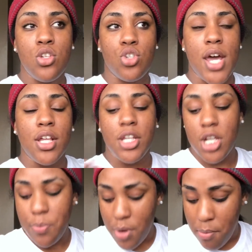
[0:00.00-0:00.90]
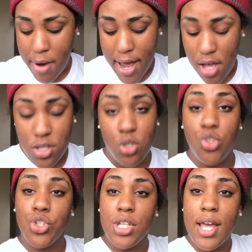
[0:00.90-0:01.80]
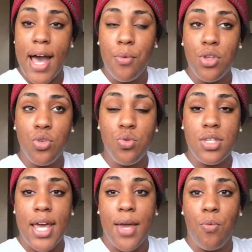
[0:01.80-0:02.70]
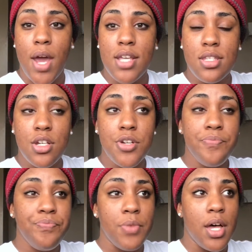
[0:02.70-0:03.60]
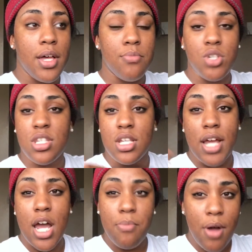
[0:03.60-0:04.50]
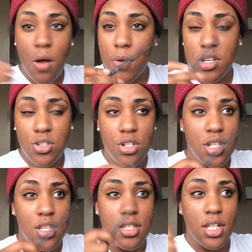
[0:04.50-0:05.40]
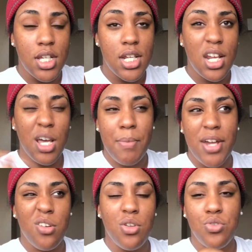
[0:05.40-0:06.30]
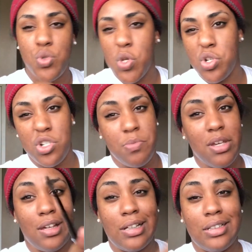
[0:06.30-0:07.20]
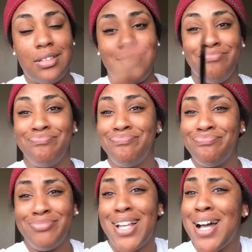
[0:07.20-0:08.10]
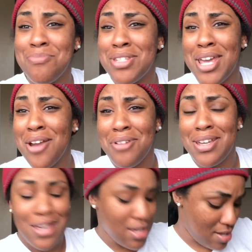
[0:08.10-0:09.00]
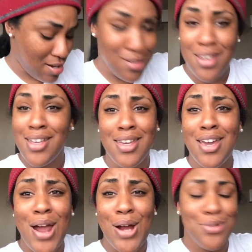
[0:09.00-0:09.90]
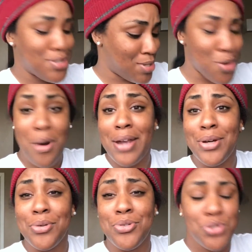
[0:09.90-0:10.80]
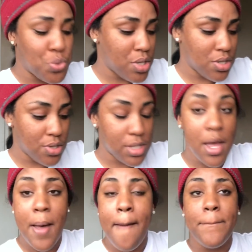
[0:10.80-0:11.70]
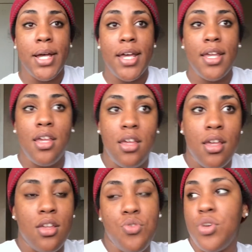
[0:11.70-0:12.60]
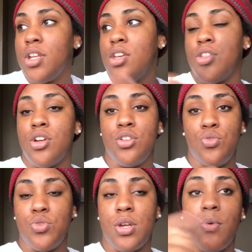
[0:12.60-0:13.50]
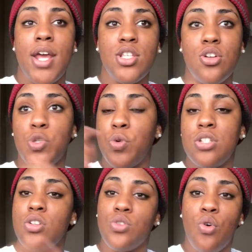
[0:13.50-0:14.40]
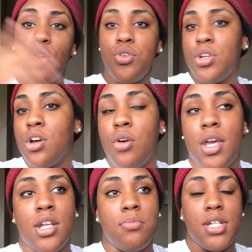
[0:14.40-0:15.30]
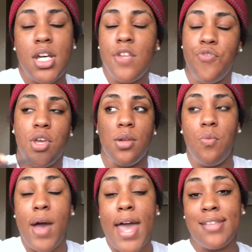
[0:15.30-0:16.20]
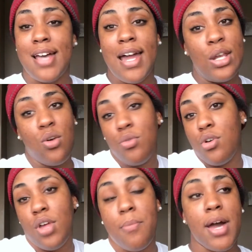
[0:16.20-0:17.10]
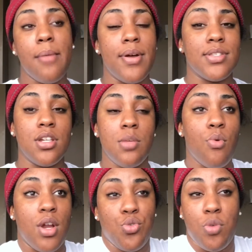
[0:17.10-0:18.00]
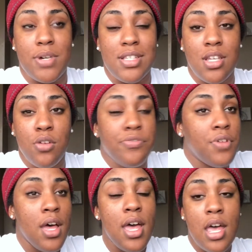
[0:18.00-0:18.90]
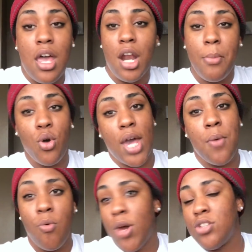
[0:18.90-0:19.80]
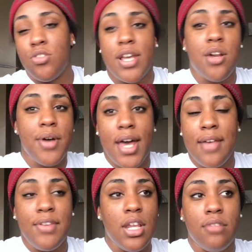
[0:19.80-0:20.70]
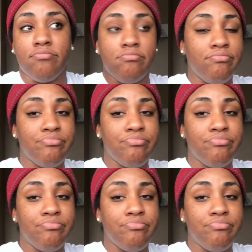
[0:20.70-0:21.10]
try to clean up your brows. Usually I would use a razor, just an eyebrow razor, to just clean it up. I don't use tweezers because I'm scary and it hurts, so I don't use tweezers. But you can either use a razor, tweezers, or you can go get them done if you get them waxed. I don't go get my eyebrows done anymore. I do them myself, and I'm okay with razors. I don't have any